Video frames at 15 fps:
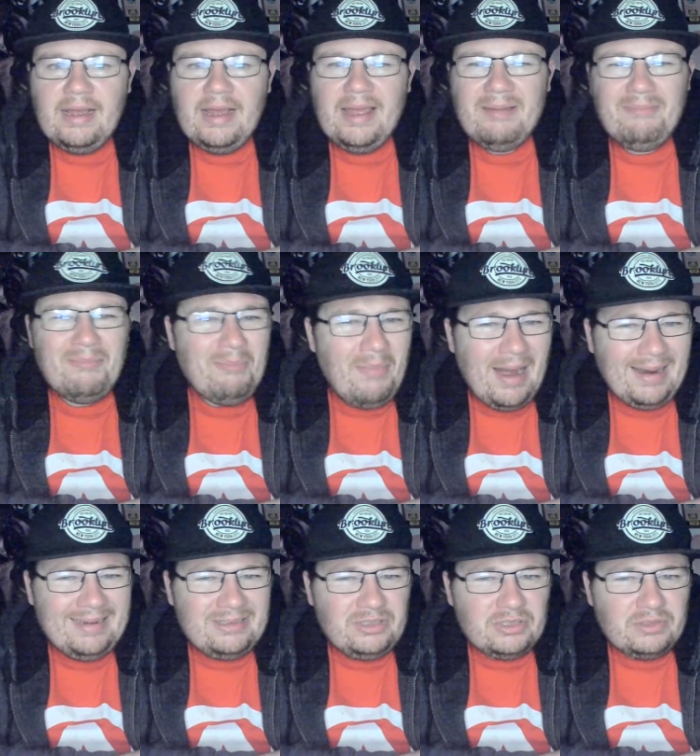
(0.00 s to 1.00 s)
It
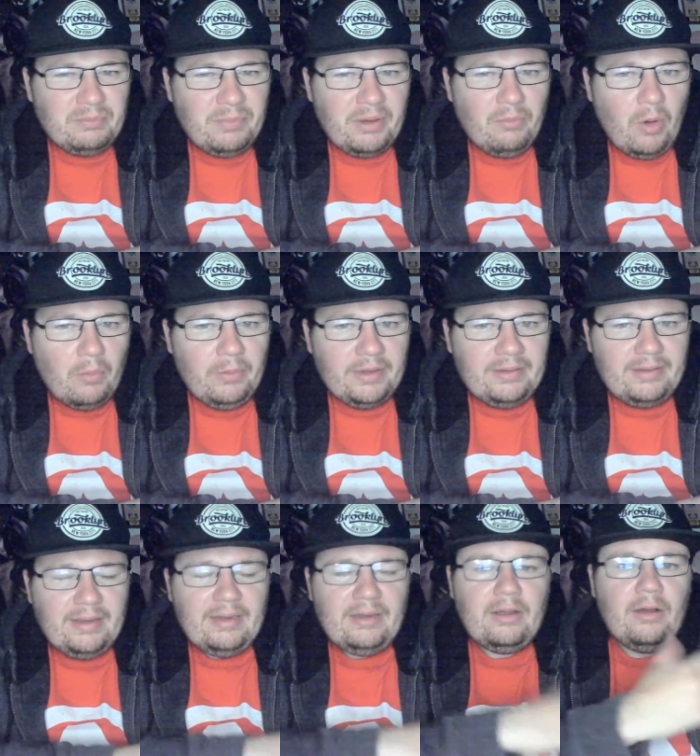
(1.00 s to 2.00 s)
might just be what we
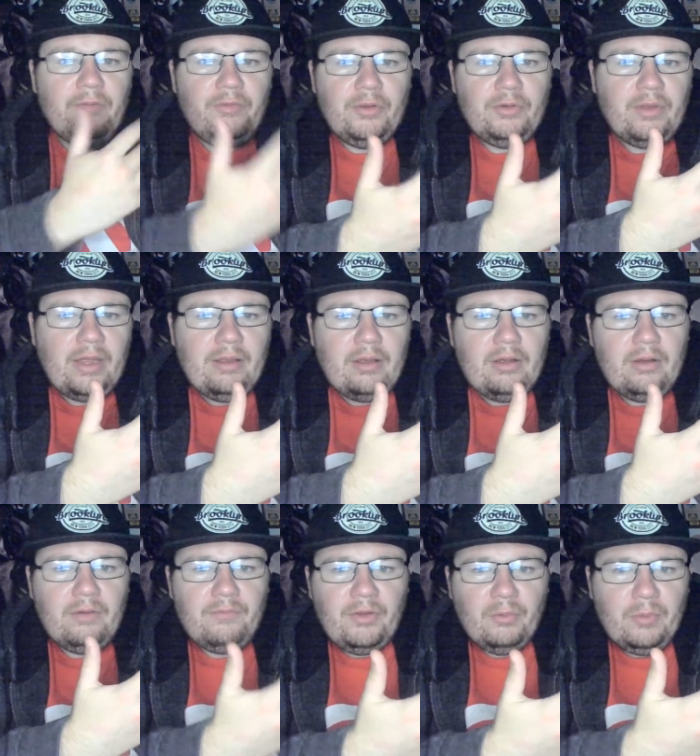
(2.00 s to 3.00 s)
did a
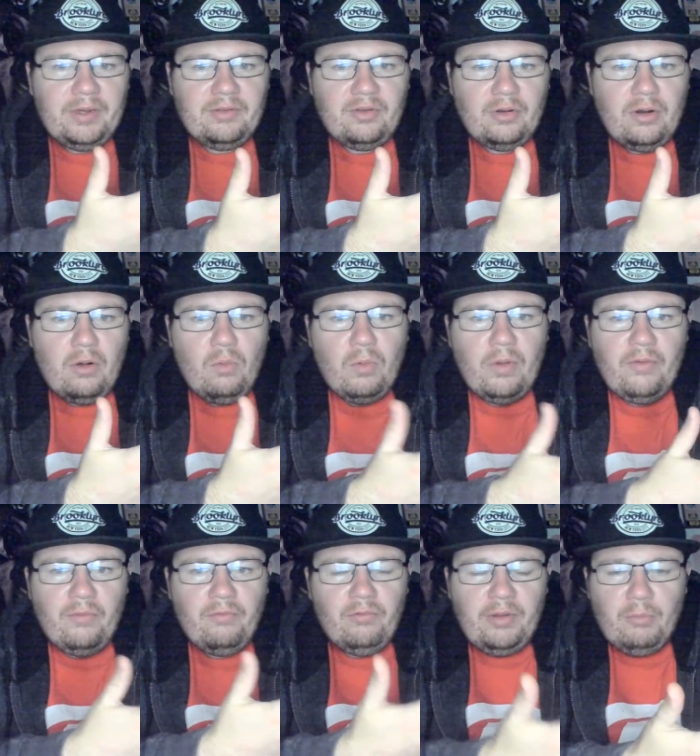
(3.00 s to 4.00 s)
few weeks ago with
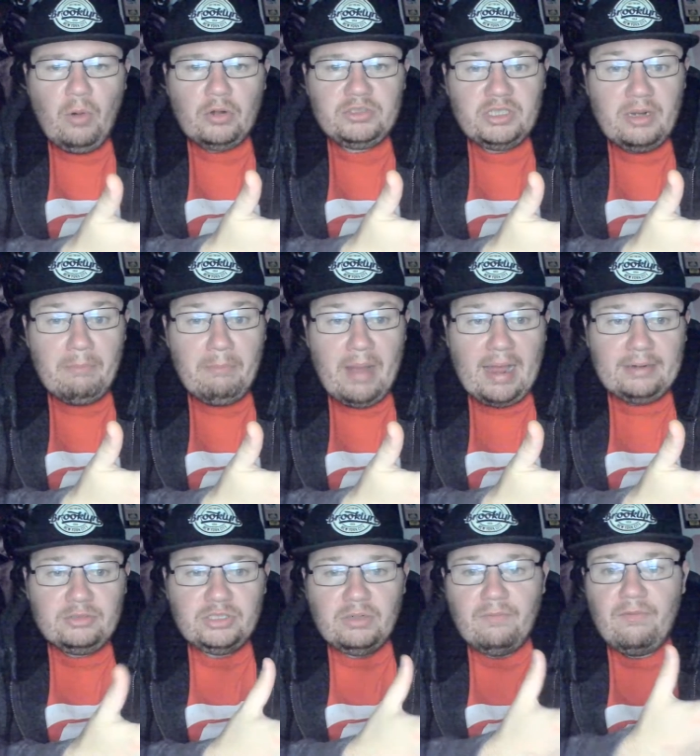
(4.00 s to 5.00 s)
rewatching a
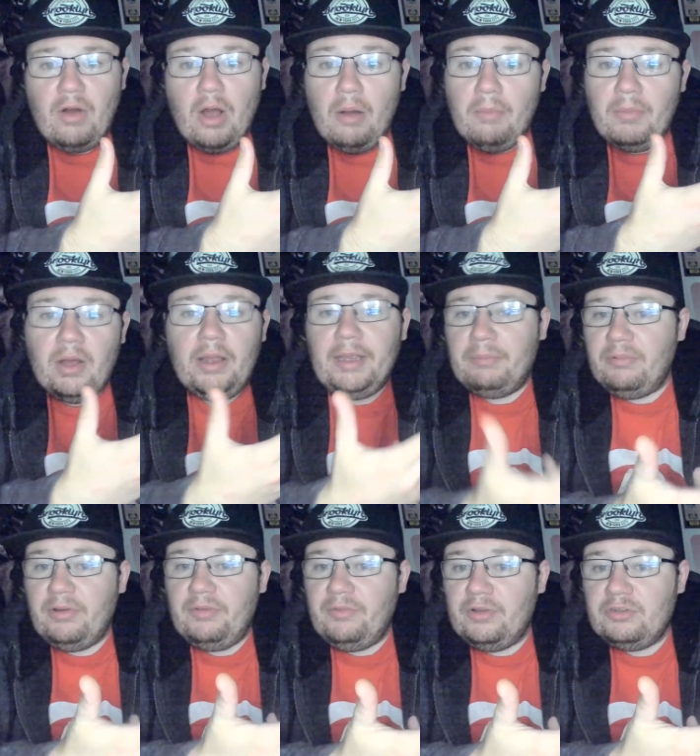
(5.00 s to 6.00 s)
match from a
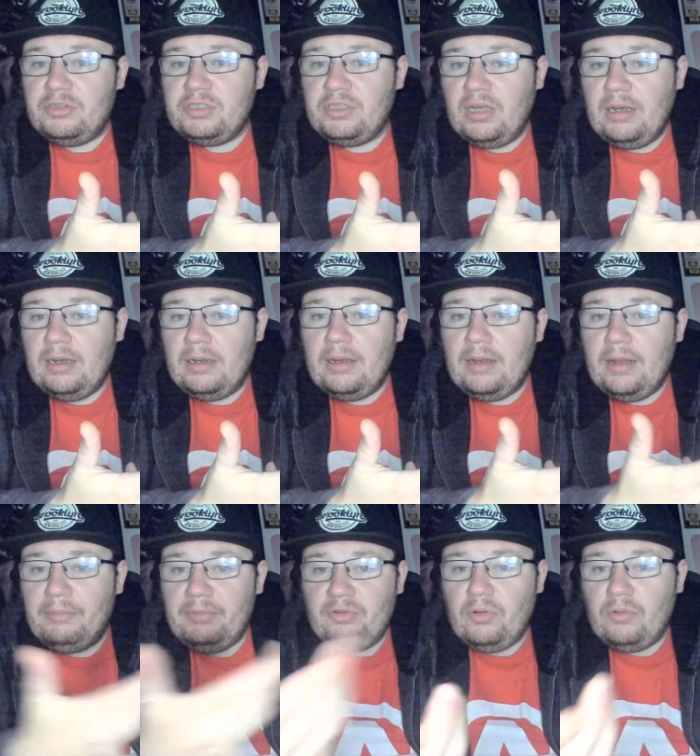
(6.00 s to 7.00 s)
previous
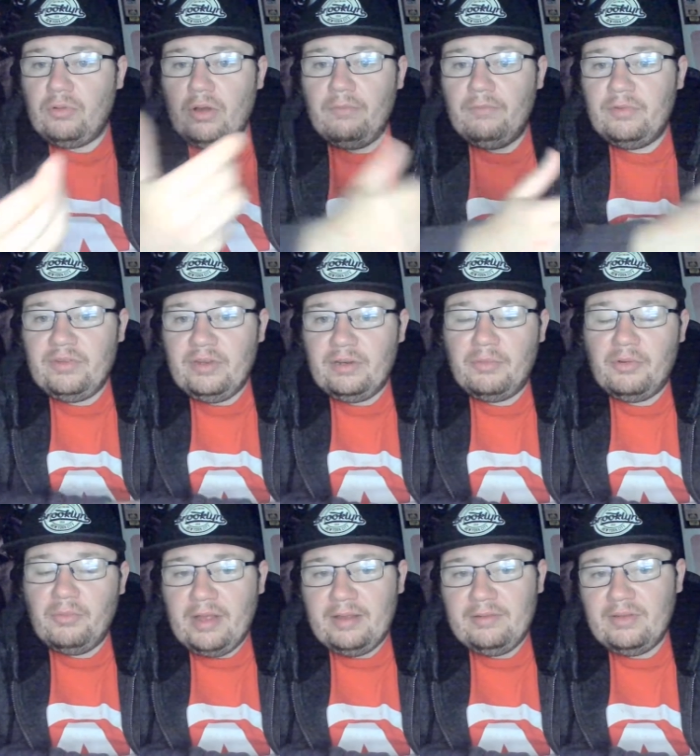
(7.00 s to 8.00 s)
episode of
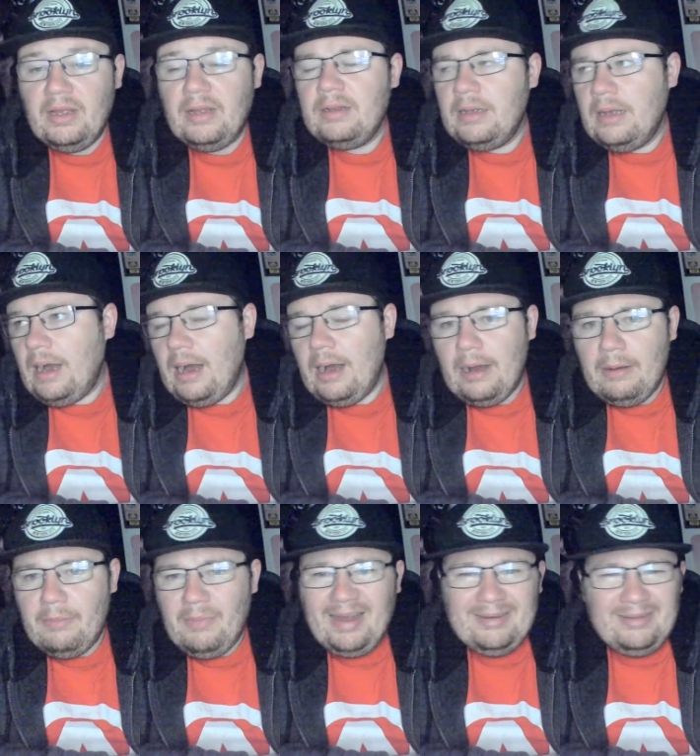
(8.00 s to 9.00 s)
CWS.
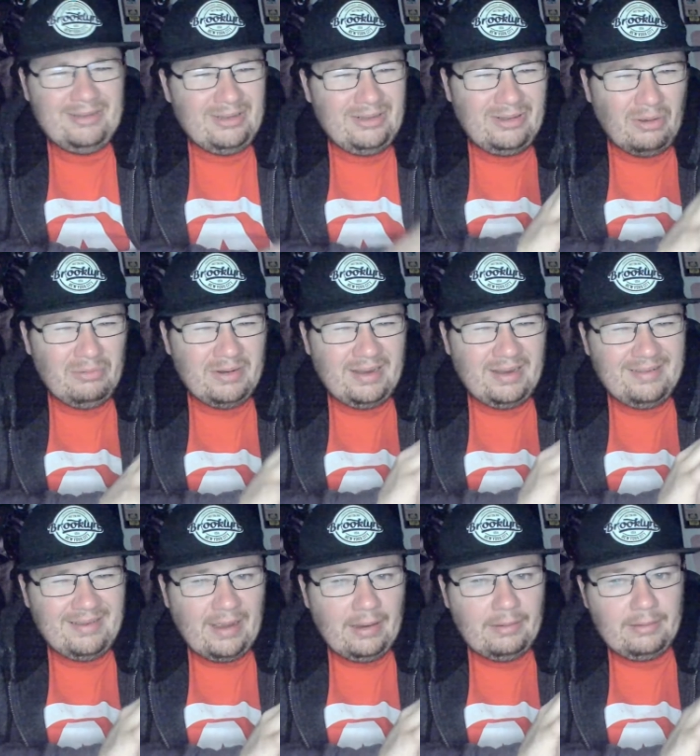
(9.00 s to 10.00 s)
I don't
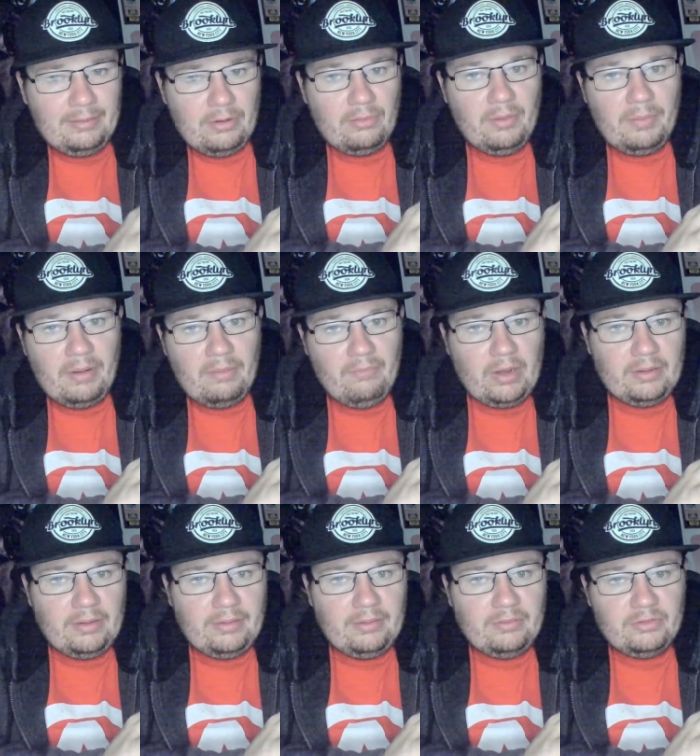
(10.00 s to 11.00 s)
entirely know about that,
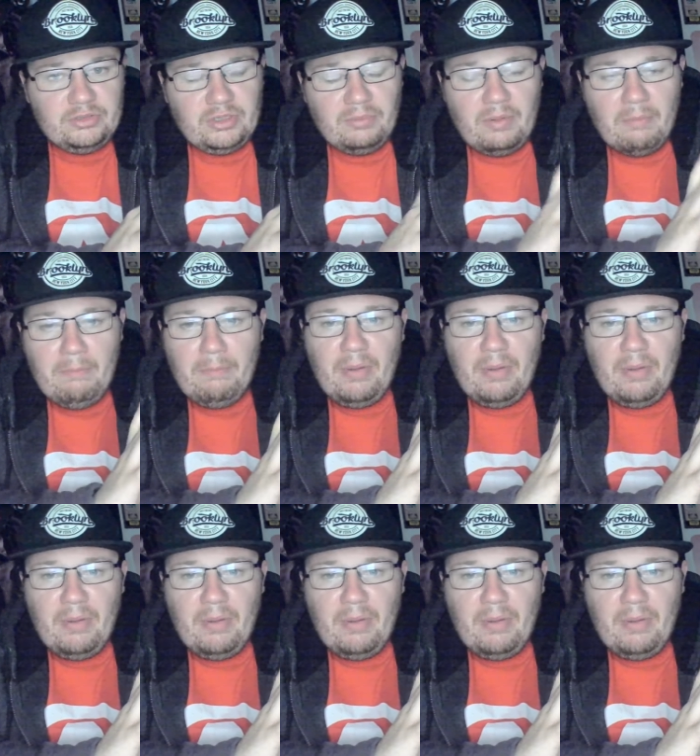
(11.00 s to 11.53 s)
ladies and gentlemen.